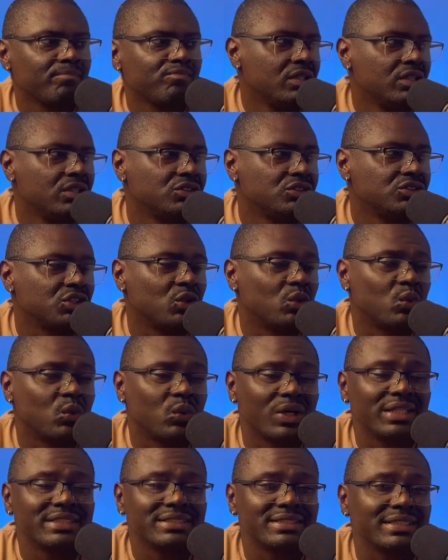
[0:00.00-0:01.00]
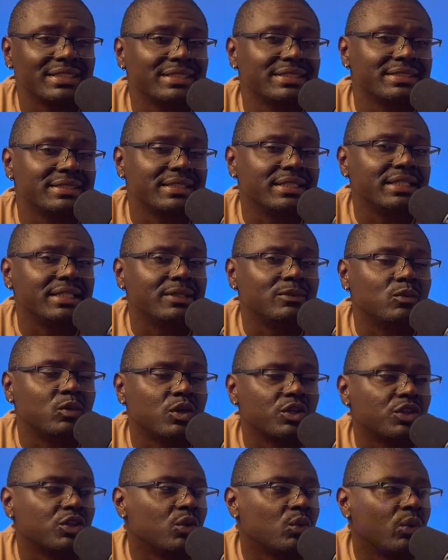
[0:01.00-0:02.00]
so was this team
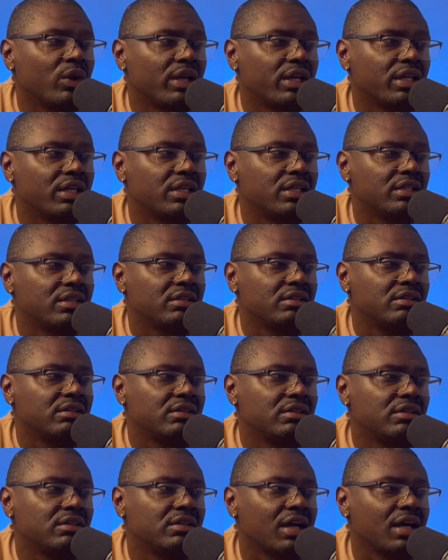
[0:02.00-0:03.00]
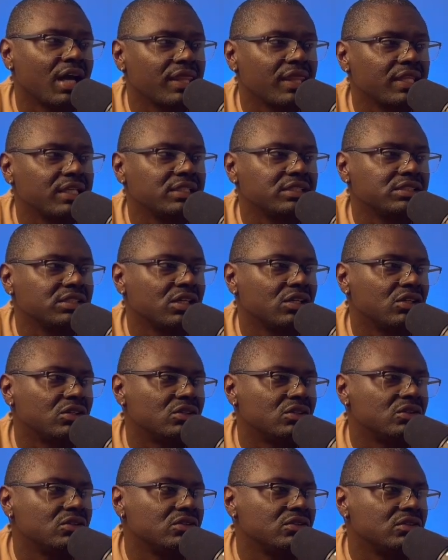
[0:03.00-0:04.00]
worth the wait? I think
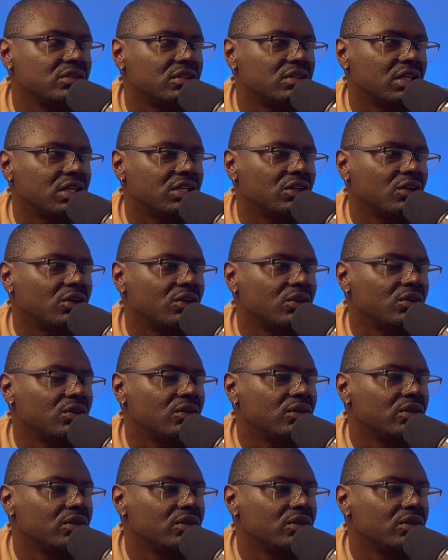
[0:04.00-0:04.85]
so. I know